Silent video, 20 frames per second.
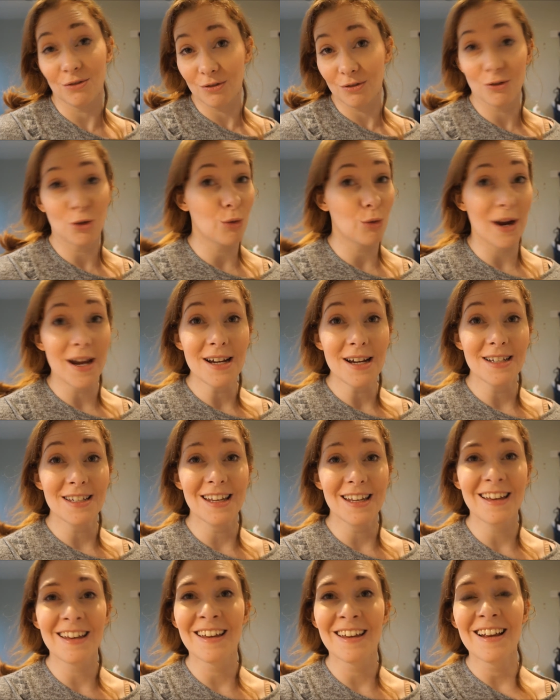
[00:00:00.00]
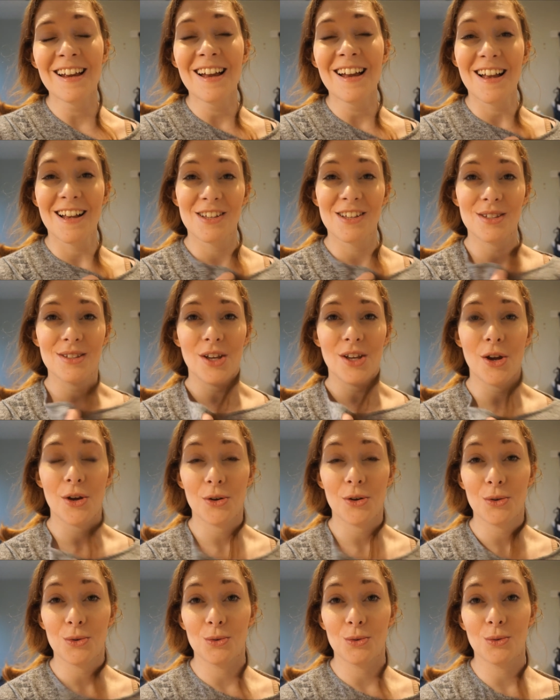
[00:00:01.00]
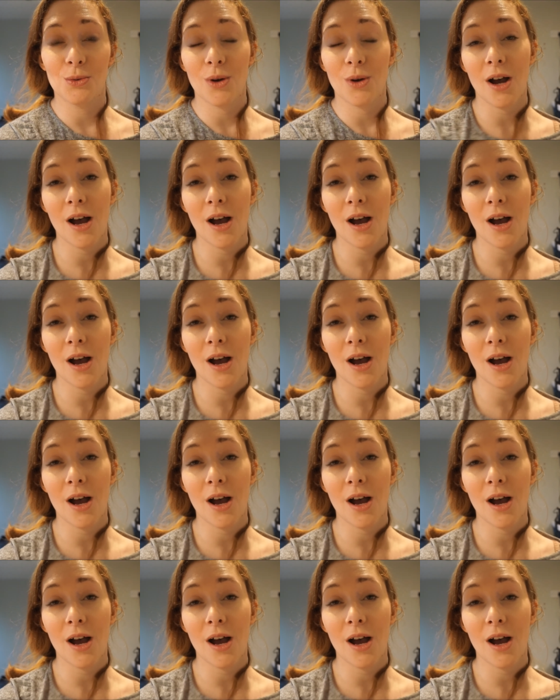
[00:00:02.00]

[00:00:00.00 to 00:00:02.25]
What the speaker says: great, so